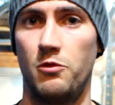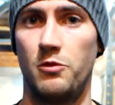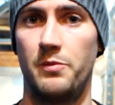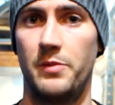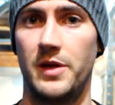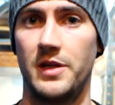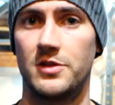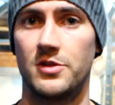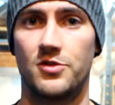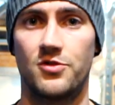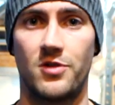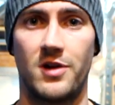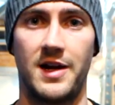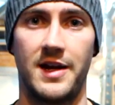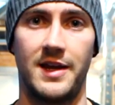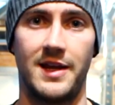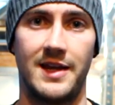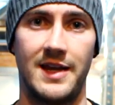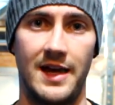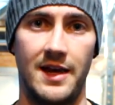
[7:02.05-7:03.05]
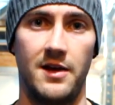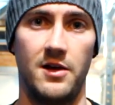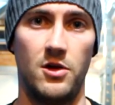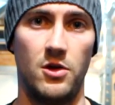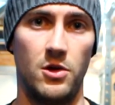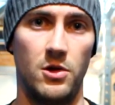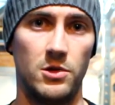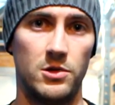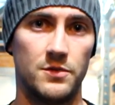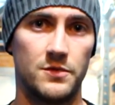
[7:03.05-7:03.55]
would be to try and get
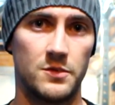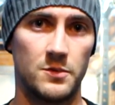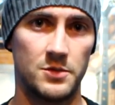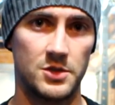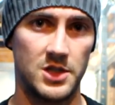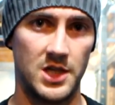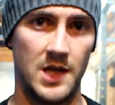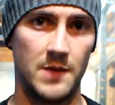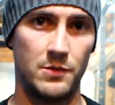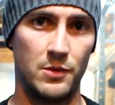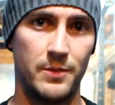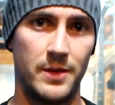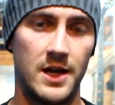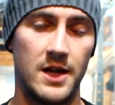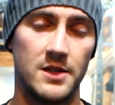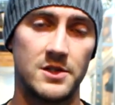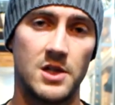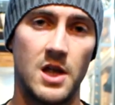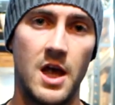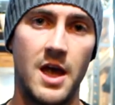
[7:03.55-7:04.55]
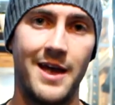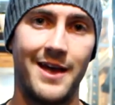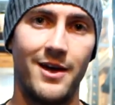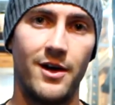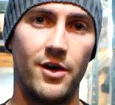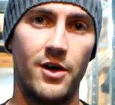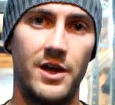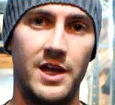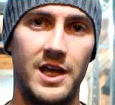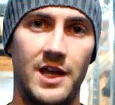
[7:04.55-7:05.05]
hold of some stable mats,
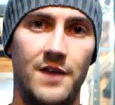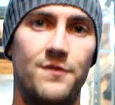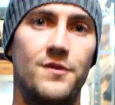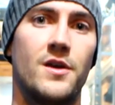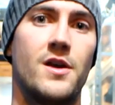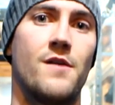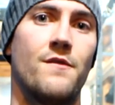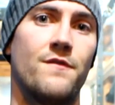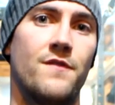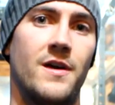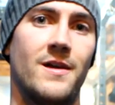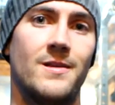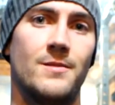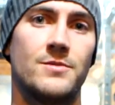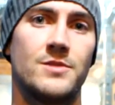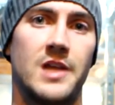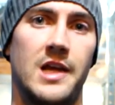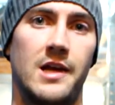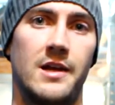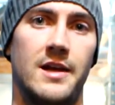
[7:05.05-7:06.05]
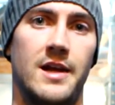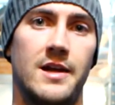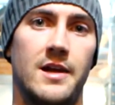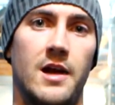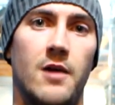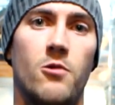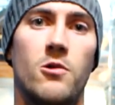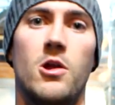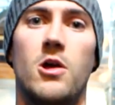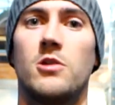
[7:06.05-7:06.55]
if you can find them secondhand.
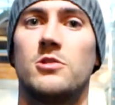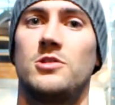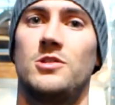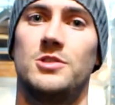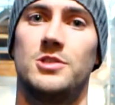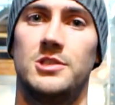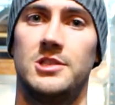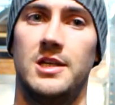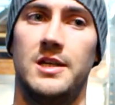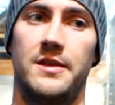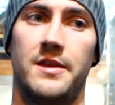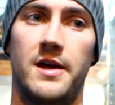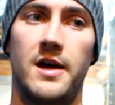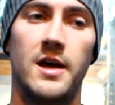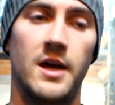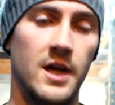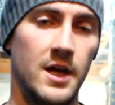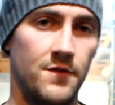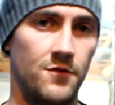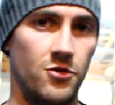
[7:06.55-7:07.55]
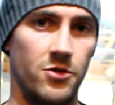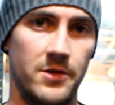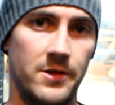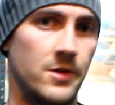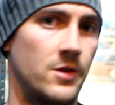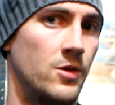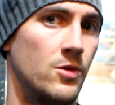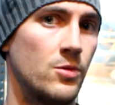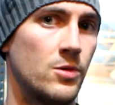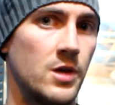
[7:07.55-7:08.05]
I will also say that if you're in
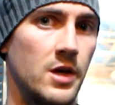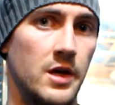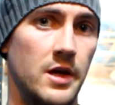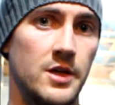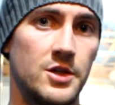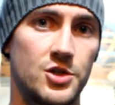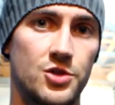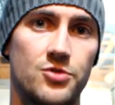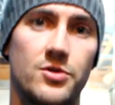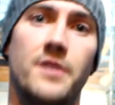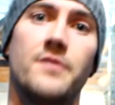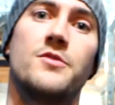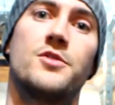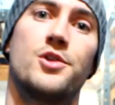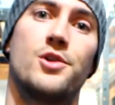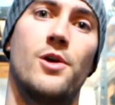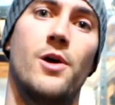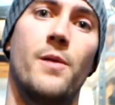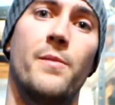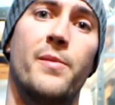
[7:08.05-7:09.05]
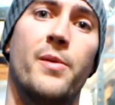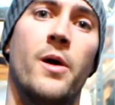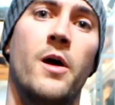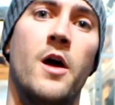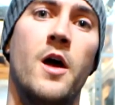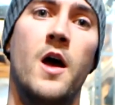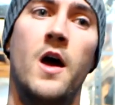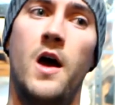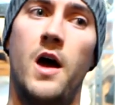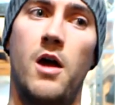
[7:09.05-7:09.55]
the UK, Strength Shop
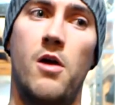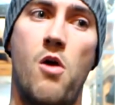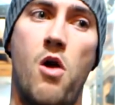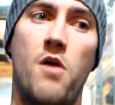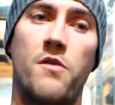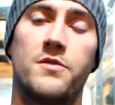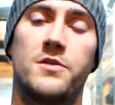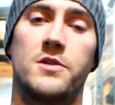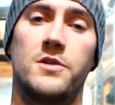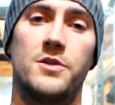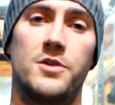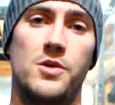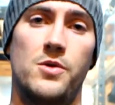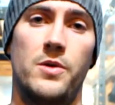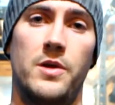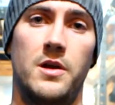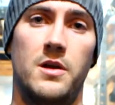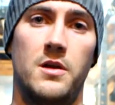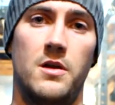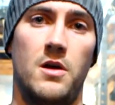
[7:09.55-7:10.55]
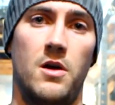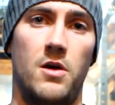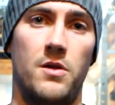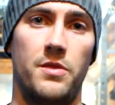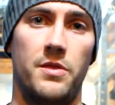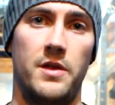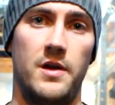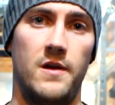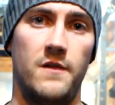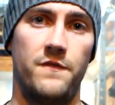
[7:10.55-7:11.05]
are often doing,
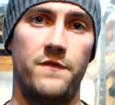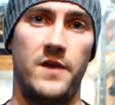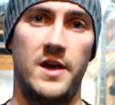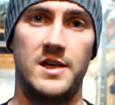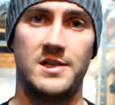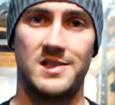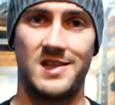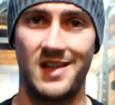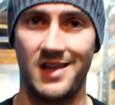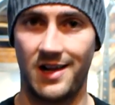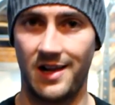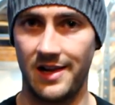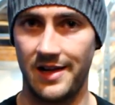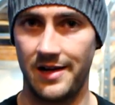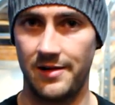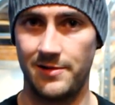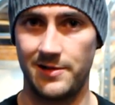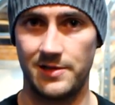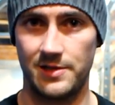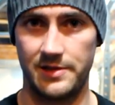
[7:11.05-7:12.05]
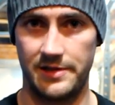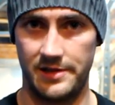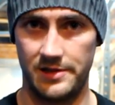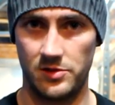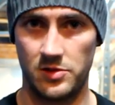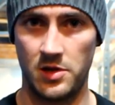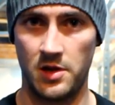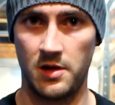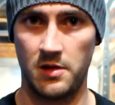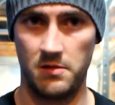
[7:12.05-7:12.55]
on their Thursday
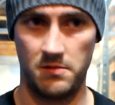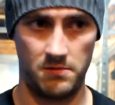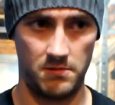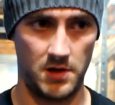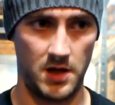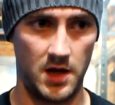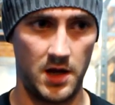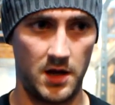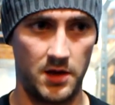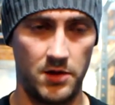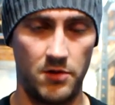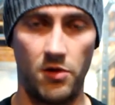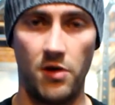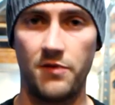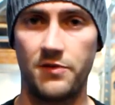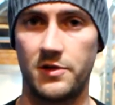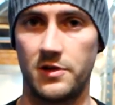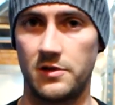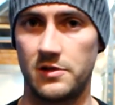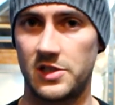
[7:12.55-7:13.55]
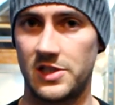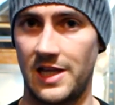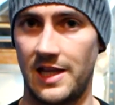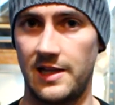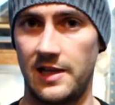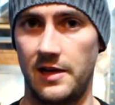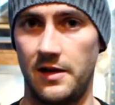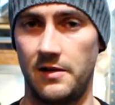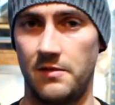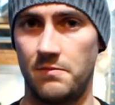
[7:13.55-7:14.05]
clearances, they're often
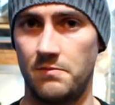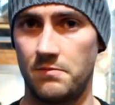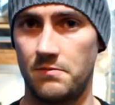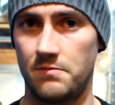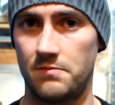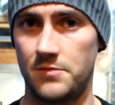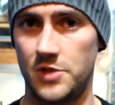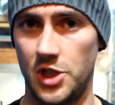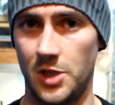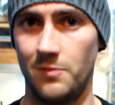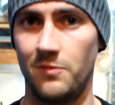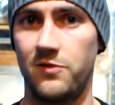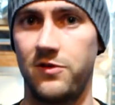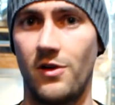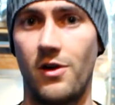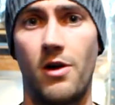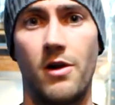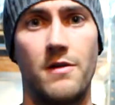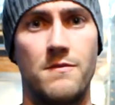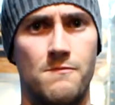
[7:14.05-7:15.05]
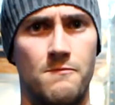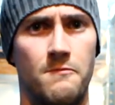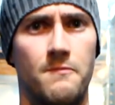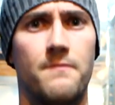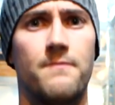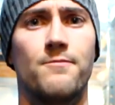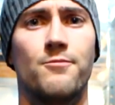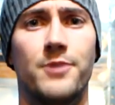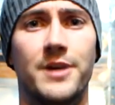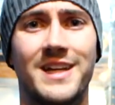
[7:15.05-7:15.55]
selling gym flooring
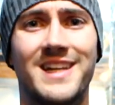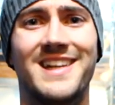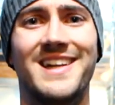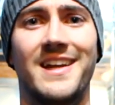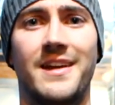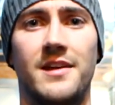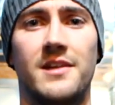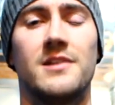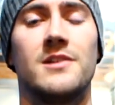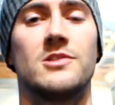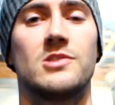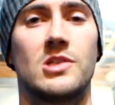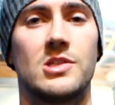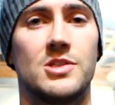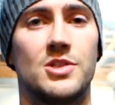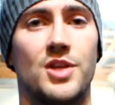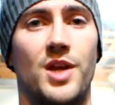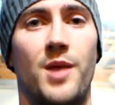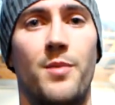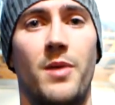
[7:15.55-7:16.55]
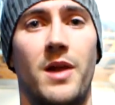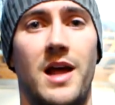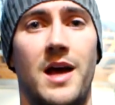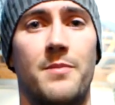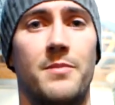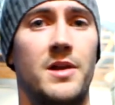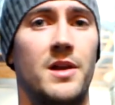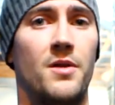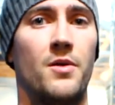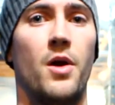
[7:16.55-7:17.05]
ridiculously cheap, and
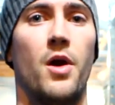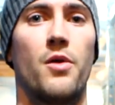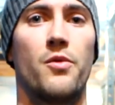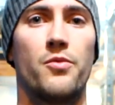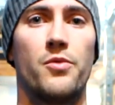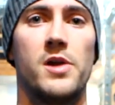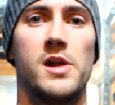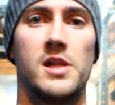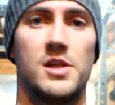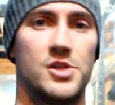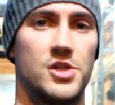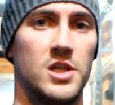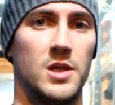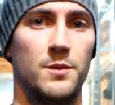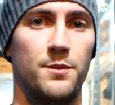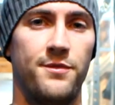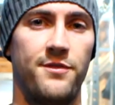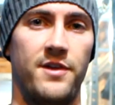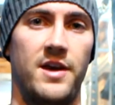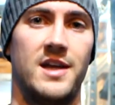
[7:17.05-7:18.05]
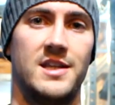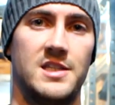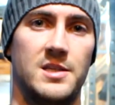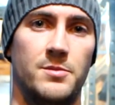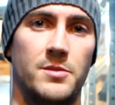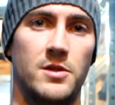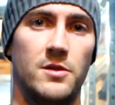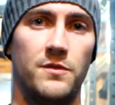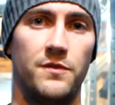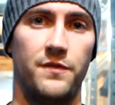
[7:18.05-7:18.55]
I mean really cheap.
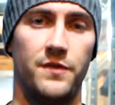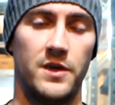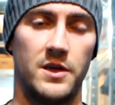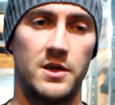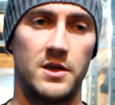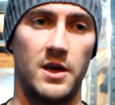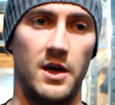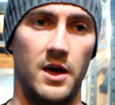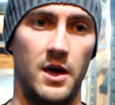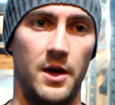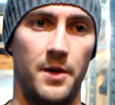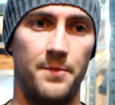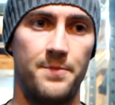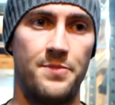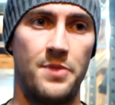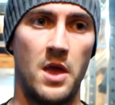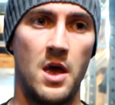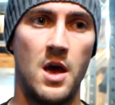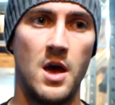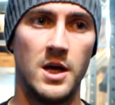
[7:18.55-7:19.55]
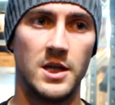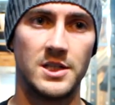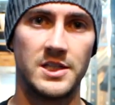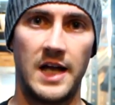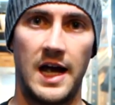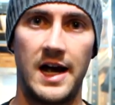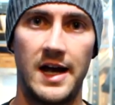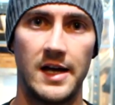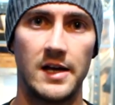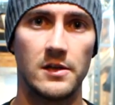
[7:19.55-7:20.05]
30mm thick
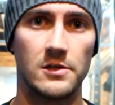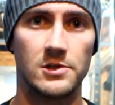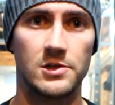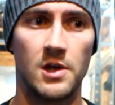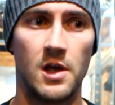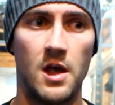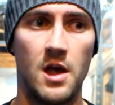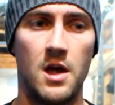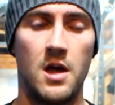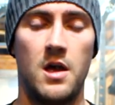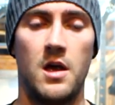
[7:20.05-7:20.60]
tiles